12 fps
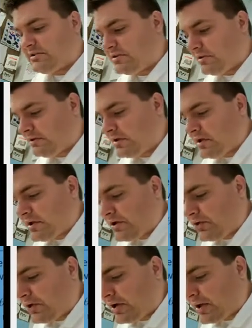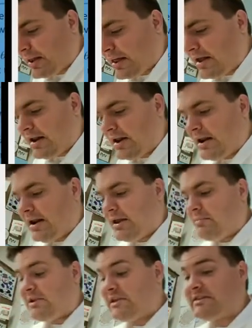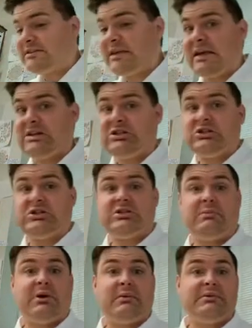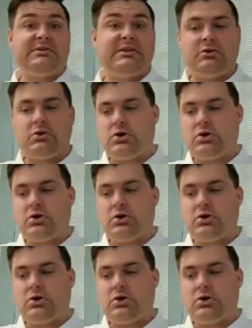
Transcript: all. Lemniscates. I probably said that